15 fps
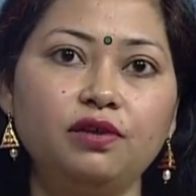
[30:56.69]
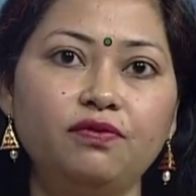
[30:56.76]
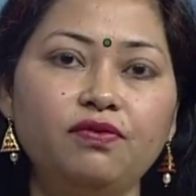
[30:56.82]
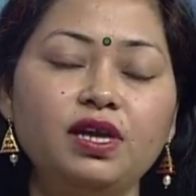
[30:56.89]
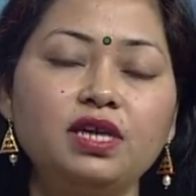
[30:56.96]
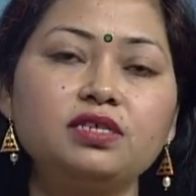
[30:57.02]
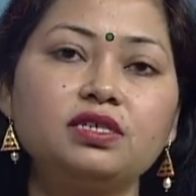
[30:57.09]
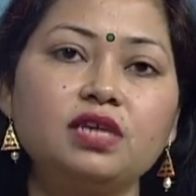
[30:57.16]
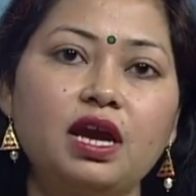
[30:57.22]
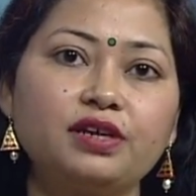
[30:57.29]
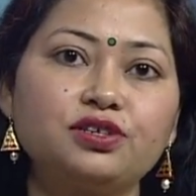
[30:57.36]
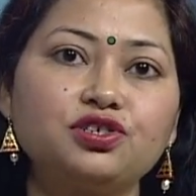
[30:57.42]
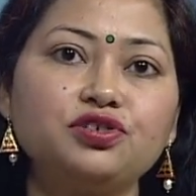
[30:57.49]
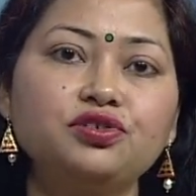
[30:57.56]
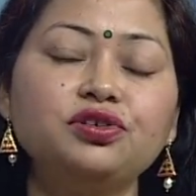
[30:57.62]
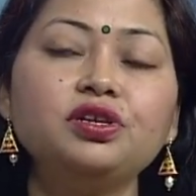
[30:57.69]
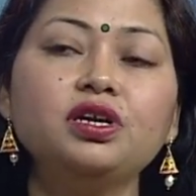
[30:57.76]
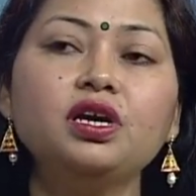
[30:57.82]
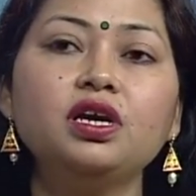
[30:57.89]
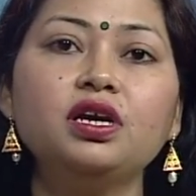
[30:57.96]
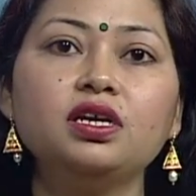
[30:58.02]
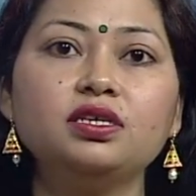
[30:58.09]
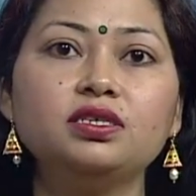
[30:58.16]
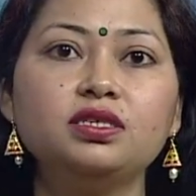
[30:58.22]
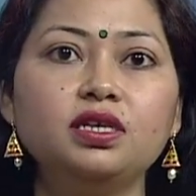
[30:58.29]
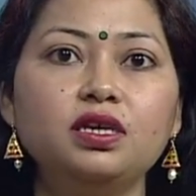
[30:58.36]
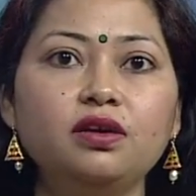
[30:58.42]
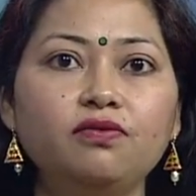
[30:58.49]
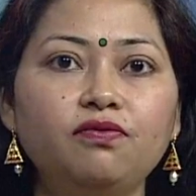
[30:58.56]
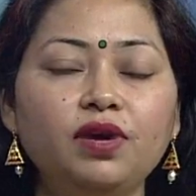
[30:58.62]
reflex action is
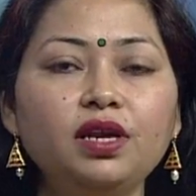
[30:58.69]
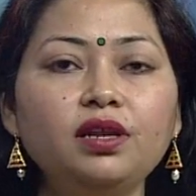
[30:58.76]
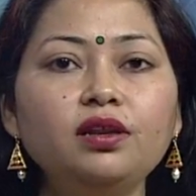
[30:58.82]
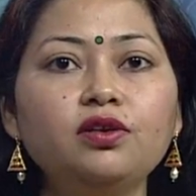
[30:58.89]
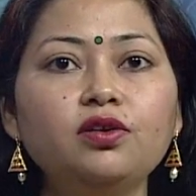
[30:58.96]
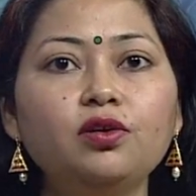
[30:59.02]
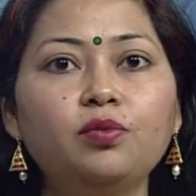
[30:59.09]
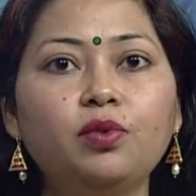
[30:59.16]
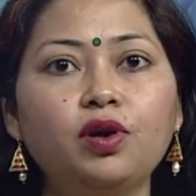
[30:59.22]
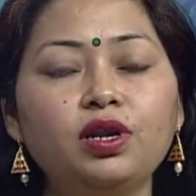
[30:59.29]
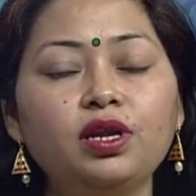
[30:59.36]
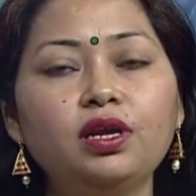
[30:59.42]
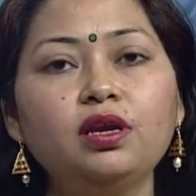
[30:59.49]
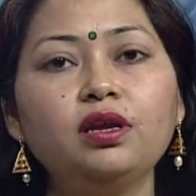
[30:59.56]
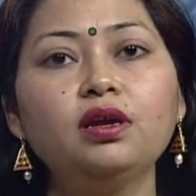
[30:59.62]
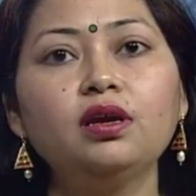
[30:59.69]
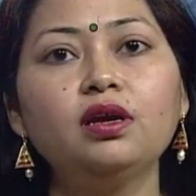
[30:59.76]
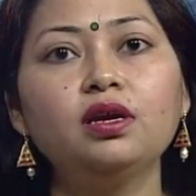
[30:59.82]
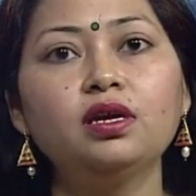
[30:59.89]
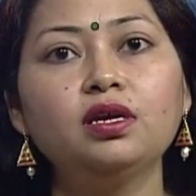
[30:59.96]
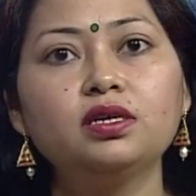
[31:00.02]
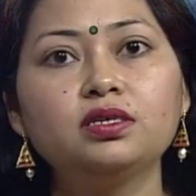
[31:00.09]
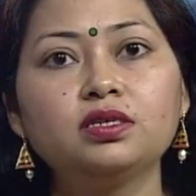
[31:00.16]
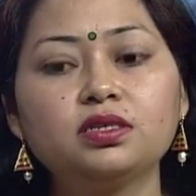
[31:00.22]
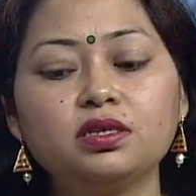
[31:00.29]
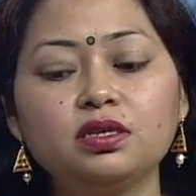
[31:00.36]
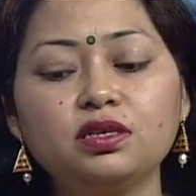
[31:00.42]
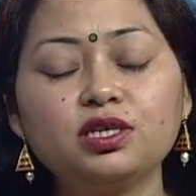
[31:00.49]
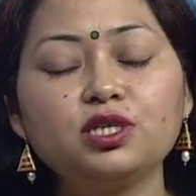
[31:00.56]
the when your body is uh,